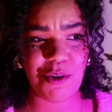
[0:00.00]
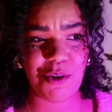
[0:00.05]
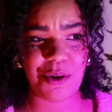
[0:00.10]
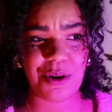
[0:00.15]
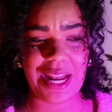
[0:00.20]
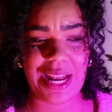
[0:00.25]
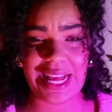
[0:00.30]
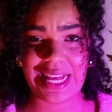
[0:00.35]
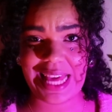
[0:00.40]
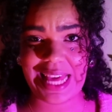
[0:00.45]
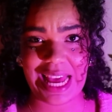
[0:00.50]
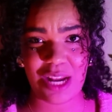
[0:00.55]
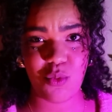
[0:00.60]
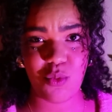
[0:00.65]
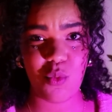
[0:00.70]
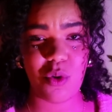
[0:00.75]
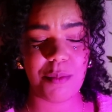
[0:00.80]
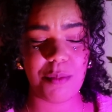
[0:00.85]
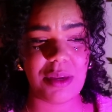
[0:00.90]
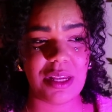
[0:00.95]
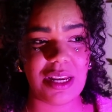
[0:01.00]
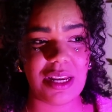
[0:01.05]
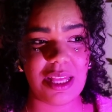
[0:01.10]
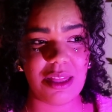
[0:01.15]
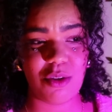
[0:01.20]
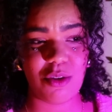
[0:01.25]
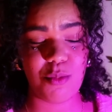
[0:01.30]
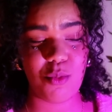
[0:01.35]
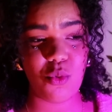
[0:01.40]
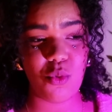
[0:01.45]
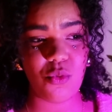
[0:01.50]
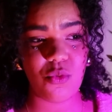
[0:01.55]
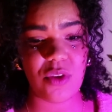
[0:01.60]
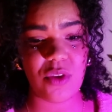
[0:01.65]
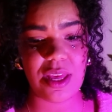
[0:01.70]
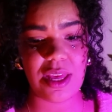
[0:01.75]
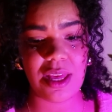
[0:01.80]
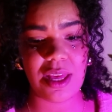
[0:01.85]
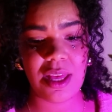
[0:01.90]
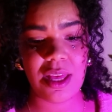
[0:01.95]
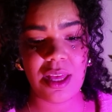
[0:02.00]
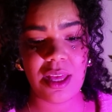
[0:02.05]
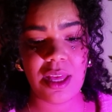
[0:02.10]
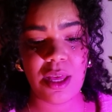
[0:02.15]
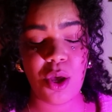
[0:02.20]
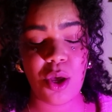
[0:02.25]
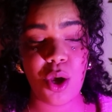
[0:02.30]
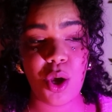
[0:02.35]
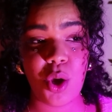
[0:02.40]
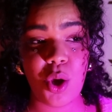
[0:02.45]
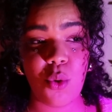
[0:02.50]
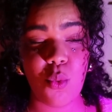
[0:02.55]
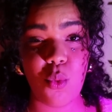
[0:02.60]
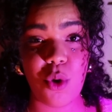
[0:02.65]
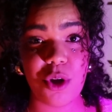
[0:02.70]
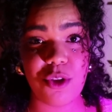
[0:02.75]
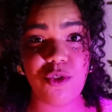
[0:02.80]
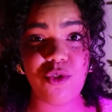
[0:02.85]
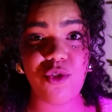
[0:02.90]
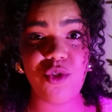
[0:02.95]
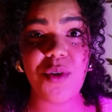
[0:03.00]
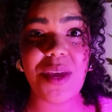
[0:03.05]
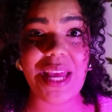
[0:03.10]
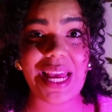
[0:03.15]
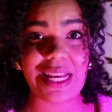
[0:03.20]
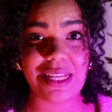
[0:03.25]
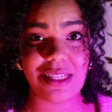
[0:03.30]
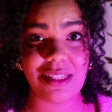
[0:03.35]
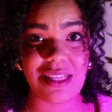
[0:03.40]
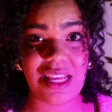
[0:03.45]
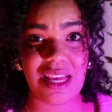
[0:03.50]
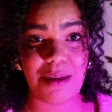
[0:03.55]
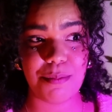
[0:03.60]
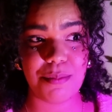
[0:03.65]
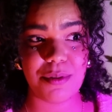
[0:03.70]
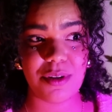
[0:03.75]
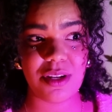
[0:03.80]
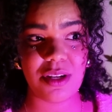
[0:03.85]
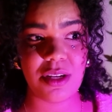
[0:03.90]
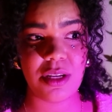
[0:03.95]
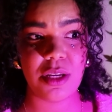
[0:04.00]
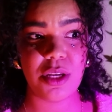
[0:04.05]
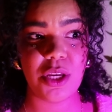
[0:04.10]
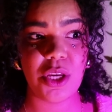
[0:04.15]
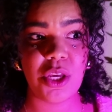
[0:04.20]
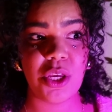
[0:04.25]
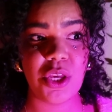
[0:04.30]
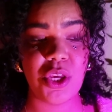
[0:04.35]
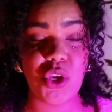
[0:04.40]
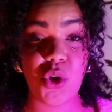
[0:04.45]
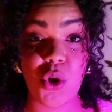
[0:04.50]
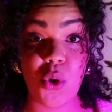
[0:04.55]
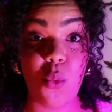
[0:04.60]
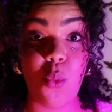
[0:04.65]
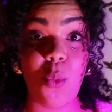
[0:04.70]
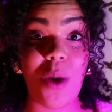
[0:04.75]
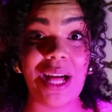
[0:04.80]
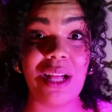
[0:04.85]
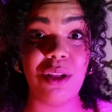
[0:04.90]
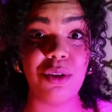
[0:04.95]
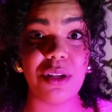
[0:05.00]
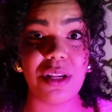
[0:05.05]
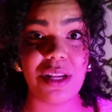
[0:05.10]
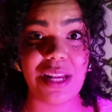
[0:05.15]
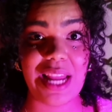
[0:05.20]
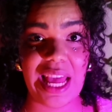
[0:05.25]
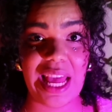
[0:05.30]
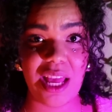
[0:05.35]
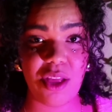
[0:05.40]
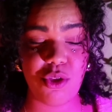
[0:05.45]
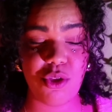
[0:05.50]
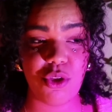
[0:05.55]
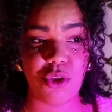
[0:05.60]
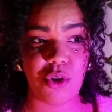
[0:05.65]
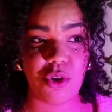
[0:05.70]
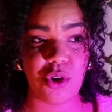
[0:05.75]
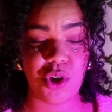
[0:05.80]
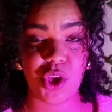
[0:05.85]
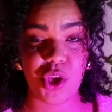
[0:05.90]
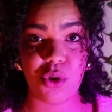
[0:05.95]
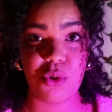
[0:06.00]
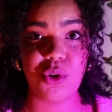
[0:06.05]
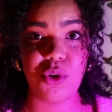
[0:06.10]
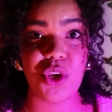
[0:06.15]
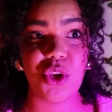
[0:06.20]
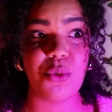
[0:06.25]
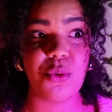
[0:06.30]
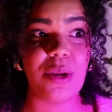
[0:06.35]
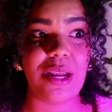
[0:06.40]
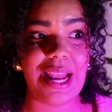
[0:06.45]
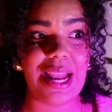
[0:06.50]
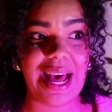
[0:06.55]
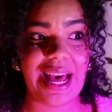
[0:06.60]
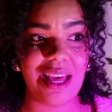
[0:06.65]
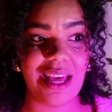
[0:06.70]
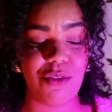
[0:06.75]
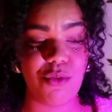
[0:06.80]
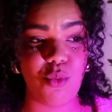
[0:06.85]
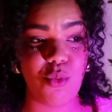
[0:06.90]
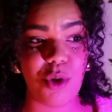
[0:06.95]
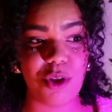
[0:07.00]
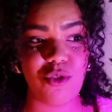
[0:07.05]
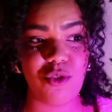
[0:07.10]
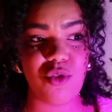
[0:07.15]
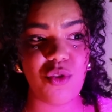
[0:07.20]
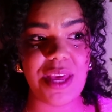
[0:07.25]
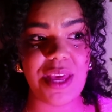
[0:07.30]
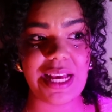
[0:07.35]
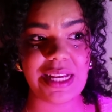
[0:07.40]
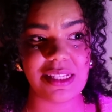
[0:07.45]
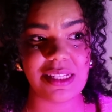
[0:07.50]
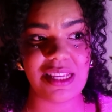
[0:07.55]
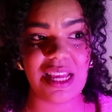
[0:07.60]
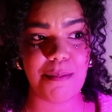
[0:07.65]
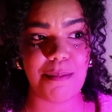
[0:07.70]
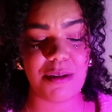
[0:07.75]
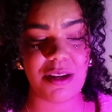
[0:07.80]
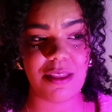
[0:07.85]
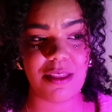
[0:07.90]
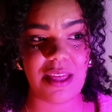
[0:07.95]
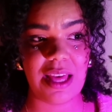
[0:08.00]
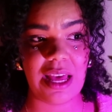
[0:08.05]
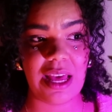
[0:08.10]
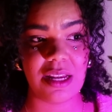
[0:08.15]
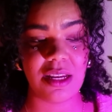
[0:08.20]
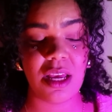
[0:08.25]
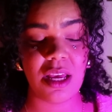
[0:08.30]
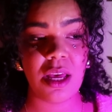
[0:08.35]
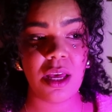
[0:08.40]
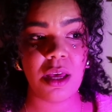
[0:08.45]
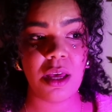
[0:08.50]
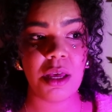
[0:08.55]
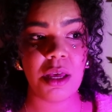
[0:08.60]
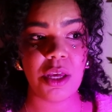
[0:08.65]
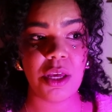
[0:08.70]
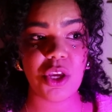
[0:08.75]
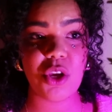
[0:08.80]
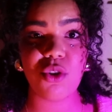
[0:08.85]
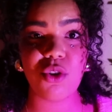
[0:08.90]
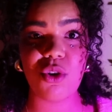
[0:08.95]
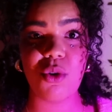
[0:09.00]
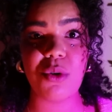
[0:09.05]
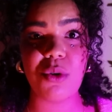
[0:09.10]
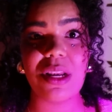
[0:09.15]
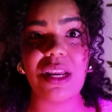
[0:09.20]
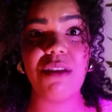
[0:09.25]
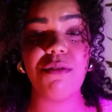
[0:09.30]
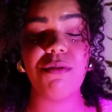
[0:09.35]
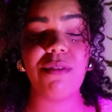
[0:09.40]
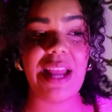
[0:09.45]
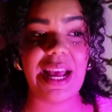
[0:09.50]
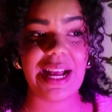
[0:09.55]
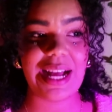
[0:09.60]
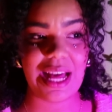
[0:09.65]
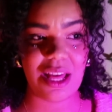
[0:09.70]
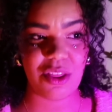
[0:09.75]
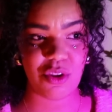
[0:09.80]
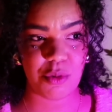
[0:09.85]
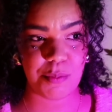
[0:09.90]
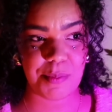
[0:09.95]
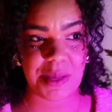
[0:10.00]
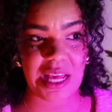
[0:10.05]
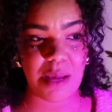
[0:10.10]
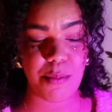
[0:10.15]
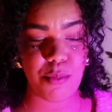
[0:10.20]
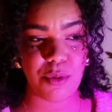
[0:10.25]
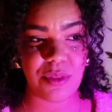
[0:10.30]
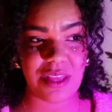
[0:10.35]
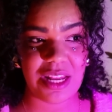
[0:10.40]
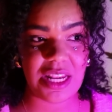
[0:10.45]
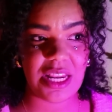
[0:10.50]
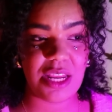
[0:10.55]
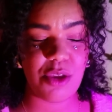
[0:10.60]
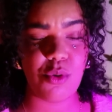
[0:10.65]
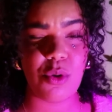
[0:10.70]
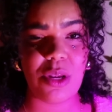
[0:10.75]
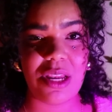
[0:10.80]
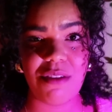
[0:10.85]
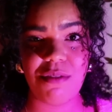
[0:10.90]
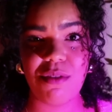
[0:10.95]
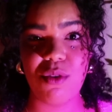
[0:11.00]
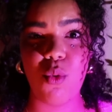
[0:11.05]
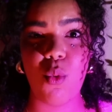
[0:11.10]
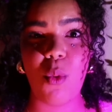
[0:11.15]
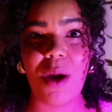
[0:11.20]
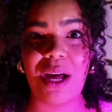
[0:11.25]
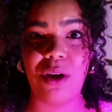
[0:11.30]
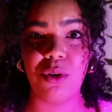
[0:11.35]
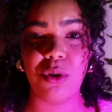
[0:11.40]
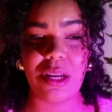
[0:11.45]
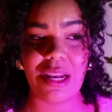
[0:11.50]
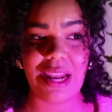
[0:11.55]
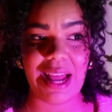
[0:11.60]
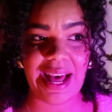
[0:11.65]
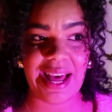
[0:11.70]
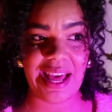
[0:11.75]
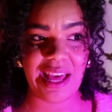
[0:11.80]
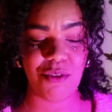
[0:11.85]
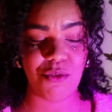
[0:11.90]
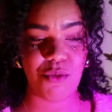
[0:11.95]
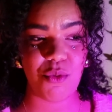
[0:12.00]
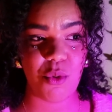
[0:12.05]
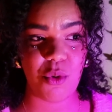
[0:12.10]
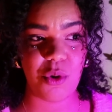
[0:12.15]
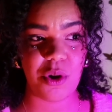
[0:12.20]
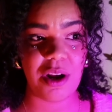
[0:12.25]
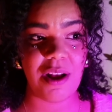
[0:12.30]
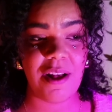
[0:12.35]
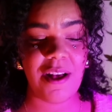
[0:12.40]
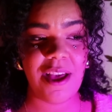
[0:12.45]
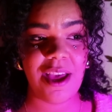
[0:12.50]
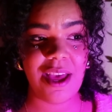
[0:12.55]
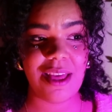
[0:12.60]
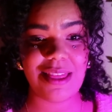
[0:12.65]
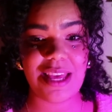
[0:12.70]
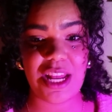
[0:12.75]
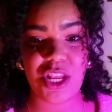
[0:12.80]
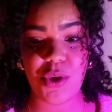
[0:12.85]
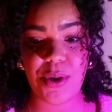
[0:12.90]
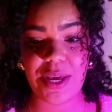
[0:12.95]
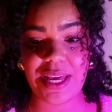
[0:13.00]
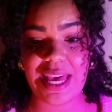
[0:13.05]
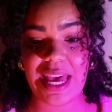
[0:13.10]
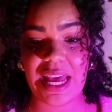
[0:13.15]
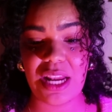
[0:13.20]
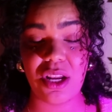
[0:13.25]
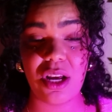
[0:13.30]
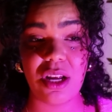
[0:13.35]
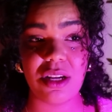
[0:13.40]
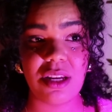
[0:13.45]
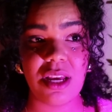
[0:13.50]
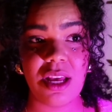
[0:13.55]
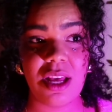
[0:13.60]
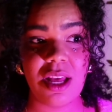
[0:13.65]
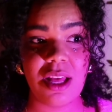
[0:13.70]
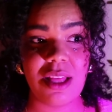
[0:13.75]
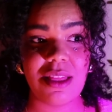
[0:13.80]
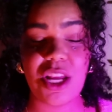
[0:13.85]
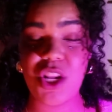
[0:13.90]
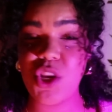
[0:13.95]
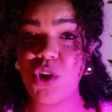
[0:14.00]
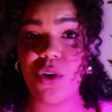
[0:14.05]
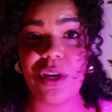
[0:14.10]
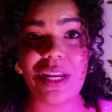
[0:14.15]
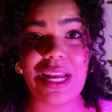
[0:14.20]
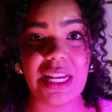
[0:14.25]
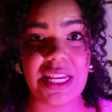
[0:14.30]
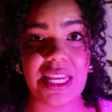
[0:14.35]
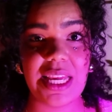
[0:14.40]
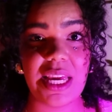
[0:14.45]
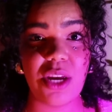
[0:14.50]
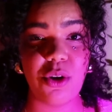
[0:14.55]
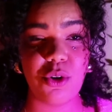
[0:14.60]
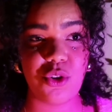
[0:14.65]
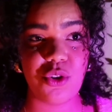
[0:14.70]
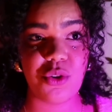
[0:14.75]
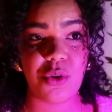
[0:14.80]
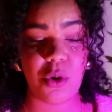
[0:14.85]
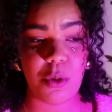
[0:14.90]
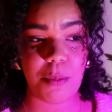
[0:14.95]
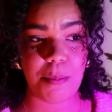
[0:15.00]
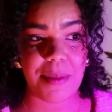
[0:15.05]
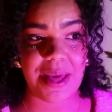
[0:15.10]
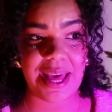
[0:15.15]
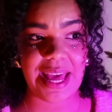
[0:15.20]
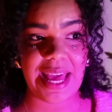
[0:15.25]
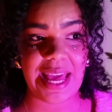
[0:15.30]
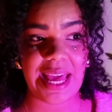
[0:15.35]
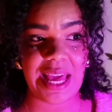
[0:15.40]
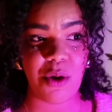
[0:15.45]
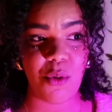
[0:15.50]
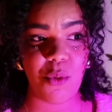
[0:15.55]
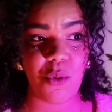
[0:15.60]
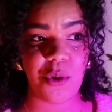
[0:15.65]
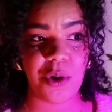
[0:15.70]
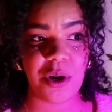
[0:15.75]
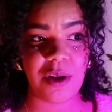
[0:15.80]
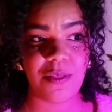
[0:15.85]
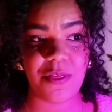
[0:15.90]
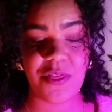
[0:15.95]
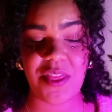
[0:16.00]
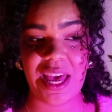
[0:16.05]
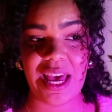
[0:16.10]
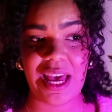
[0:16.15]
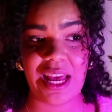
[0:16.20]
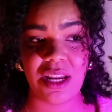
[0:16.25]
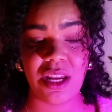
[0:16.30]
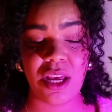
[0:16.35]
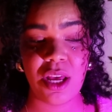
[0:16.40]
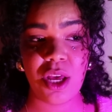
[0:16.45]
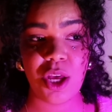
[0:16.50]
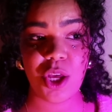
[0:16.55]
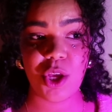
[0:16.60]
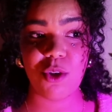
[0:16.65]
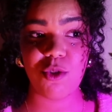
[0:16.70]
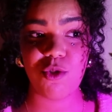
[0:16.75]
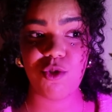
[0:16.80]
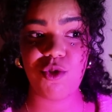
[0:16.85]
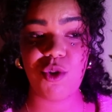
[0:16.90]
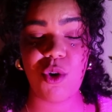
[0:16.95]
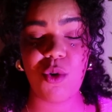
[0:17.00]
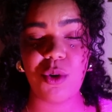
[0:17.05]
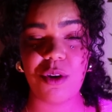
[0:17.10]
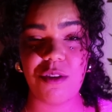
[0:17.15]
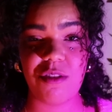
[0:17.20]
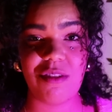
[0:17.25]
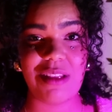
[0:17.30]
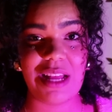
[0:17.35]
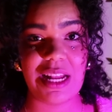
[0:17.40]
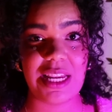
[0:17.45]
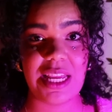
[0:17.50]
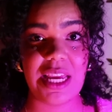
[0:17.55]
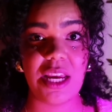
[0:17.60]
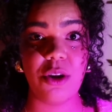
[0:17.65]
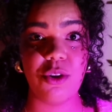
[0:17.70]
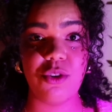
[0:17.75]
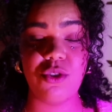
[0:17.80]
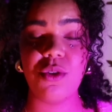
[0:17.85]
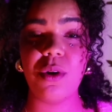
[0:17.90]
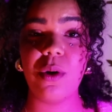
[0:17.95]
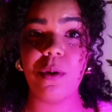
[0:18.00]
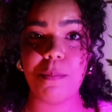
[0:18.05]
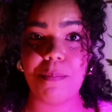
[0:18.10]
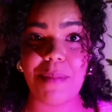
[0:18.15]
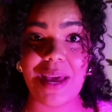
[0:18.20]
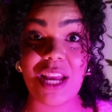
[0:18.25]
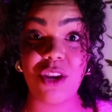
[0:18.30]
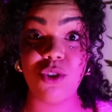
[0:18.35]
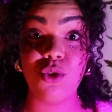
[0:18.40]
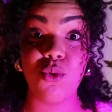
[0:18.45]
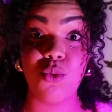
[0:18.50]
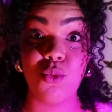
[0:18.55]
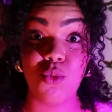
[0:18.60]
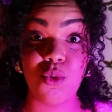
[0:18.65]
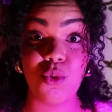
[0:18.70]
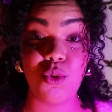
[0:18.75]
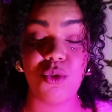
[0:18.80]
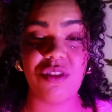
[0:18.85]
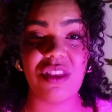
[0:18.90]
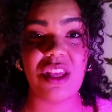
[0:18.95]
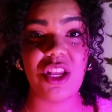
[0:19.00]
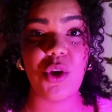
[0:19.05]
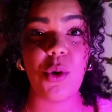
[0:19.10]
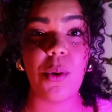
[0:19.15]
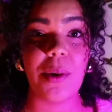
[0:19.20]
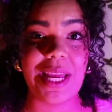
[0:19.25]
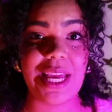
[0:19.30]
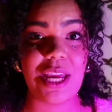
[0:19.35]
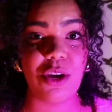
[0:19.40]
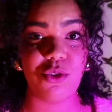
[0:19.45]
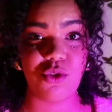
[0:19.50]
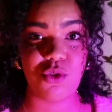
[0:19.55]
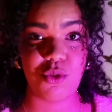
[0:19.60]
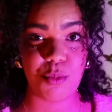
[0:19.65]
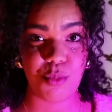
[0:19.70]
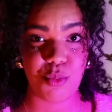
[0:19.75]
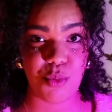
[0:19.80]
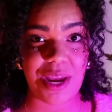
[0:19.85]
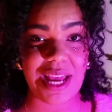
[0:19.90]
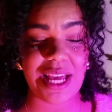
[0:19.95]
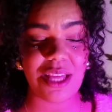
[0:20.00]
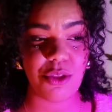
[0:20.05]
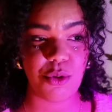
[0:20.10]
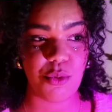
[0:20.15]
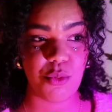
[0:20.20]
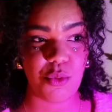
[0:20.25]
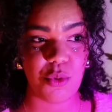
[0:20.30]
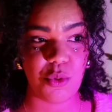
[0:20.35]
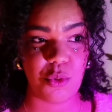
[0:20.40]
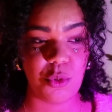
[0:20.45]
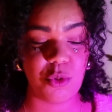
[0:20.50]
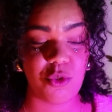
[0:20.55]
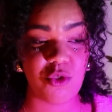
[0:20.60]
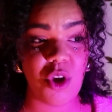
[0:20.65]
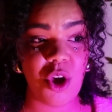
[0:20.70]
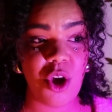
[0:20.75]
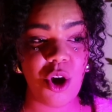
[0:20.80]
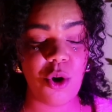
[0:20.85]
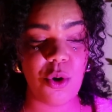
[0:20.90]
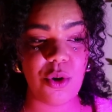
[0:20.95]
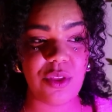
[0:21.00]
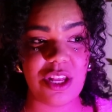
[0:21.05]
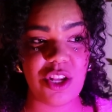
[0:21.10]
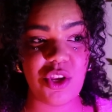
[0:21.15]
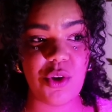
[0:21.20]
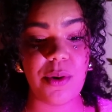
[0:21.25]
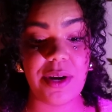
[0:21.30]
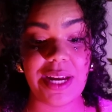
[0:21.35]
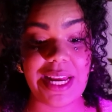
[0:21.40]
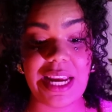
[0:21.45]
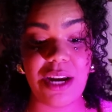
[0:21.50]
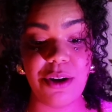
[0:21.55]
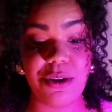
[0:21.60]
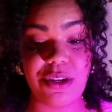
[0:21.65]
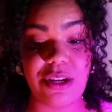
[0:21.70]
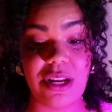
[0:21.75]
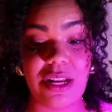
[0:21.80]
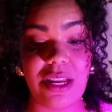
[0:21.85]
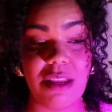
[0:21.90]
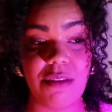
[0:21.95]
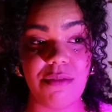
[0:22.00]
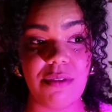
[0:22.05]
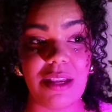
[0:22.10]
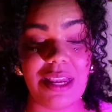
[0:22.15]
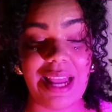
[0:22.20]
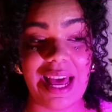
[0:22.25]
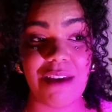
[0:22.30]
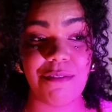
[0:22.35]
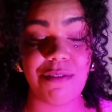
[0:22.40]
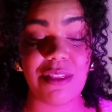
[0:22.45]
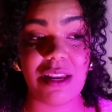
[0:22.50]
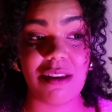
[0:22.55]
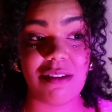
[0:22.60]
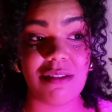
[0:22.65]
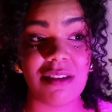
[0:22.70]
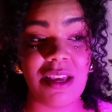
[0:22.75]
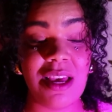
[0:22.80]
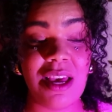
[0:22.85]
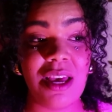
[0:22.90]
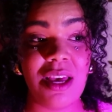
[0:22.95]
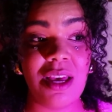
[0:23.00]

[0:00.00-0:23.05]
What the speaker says: or like Catwoman in the movie, once you accept your wild nature, your new life, once you accept that you don't live like other people, that you live a wild life, or that you're not here to obey, or that your soul is not here to obey to rules, that you are here to break the rules, or that you are here to live a life that is